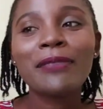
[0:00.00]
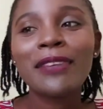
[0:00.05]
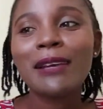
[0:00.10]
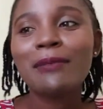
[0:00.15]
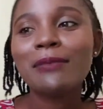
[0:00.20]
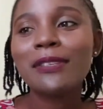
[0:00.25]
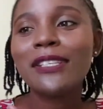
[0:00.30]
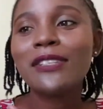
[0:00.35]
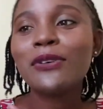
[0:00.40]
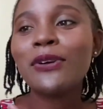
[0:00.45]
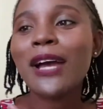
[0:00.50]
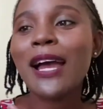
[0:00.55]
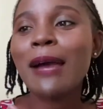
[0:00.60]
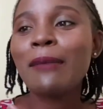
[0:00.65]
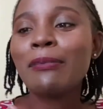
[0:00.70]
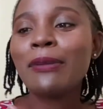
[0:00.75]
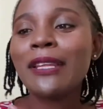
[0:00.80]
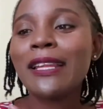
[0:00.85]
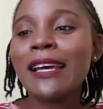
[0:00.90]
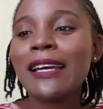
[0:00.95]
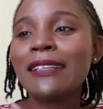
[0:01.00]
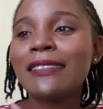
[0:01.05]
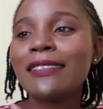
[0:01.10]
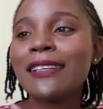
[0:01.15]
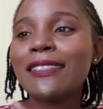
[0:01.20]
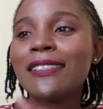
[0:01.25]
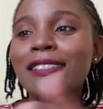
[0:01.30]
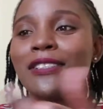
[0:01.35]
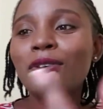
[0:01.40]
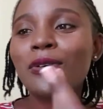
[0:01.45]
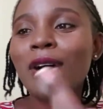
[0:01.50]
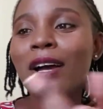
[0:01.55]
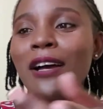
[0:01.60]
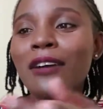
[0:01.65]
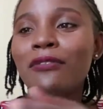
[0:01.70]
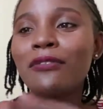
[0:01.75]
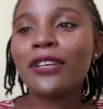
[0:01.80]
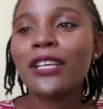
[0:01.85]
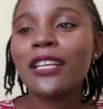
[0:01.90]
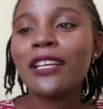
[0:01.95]
i'm still happy that i still
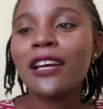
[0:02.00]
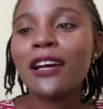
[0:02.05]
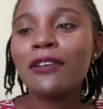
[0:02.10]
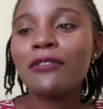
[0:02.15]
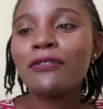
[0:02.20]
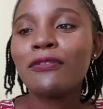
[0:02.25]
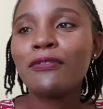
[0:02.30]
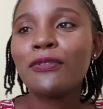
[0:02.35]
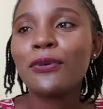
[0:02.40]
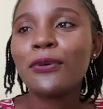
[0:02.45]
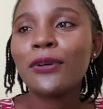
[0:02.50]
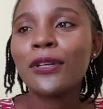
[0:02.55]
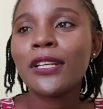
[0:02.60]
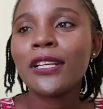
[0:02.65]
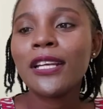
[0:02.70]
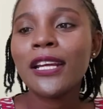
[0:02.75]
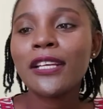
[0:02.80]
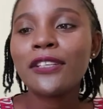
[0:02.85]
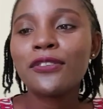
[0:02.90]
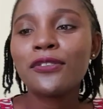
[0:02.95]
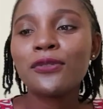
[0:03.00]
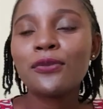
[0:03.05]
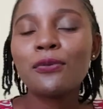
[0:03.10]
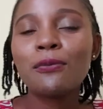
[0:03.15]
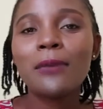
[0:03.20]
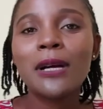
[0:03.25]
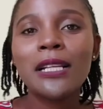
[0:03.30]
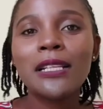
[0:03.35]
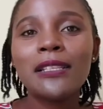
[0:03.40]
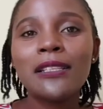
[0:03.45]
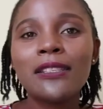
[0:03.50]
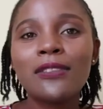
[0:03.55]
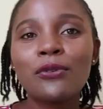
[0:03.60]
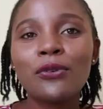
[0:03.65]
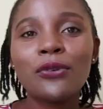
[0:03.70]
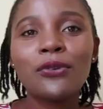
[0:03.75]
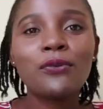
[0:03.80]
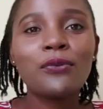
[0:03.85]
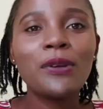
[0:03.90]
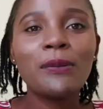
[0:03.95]
have enough for the next two months
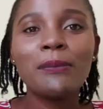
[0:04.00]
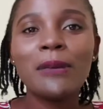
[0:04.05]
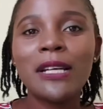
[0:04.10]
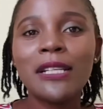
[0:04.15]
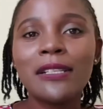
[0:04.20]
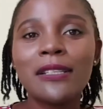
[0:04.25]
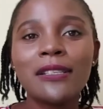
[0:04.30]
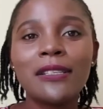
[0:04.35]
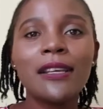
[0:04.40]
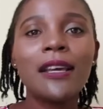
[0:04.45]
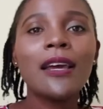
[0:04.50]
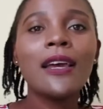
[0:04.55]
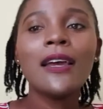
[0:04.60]
or three months